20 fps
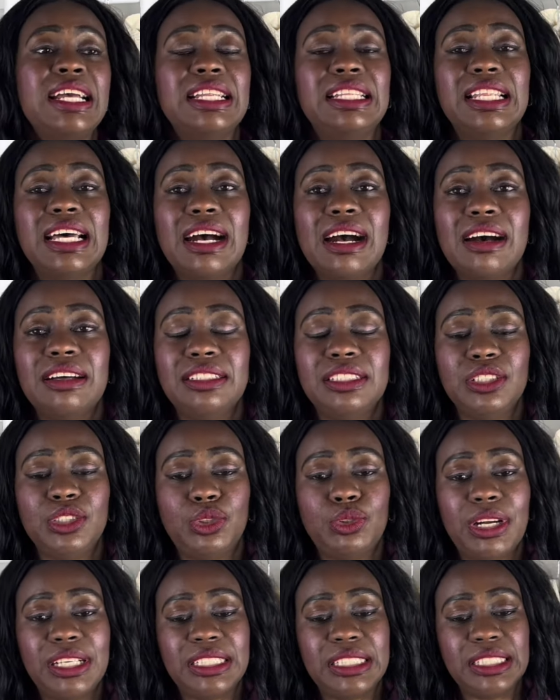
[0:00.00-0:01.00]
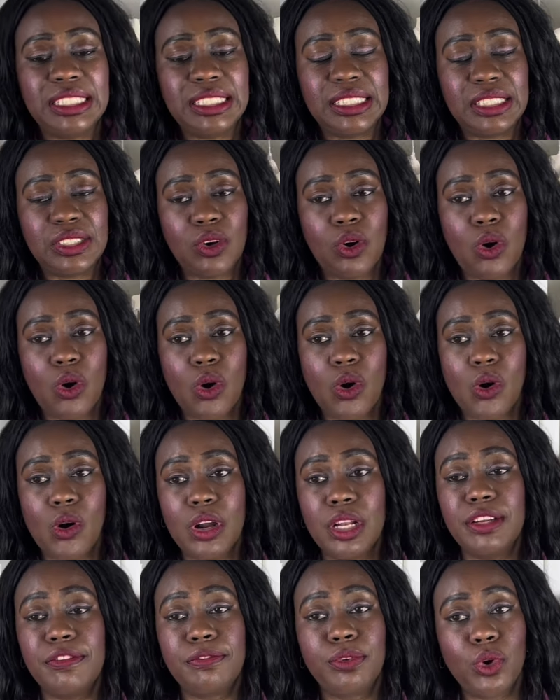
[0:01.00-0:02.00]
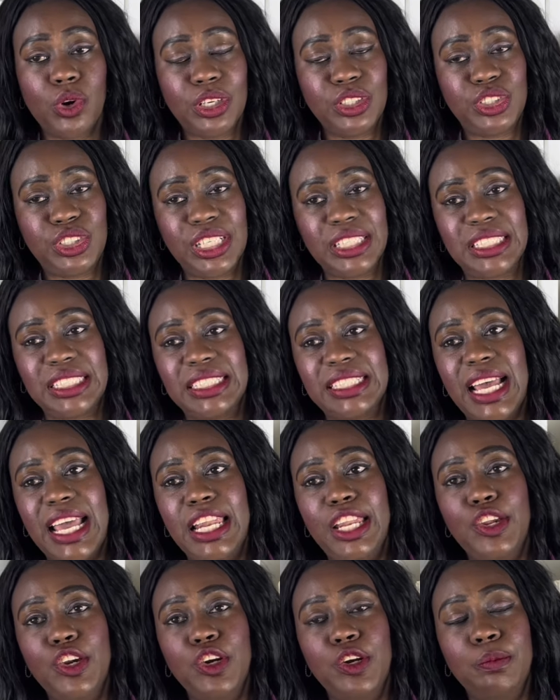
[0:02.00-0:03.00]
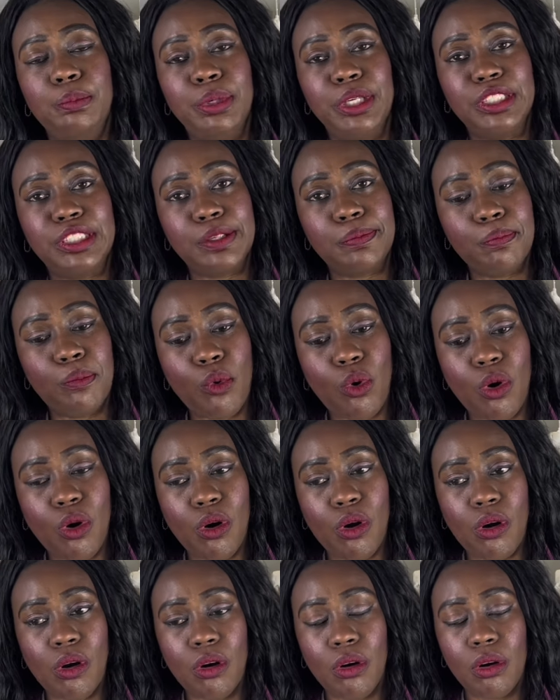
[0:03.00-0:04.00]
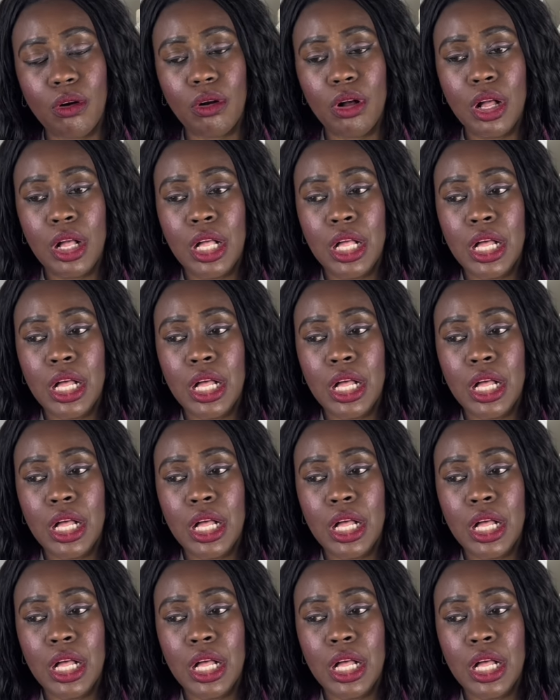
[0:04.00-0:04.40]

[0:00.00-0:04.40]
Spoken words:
Now the dresses or the floral dresses are a little bit more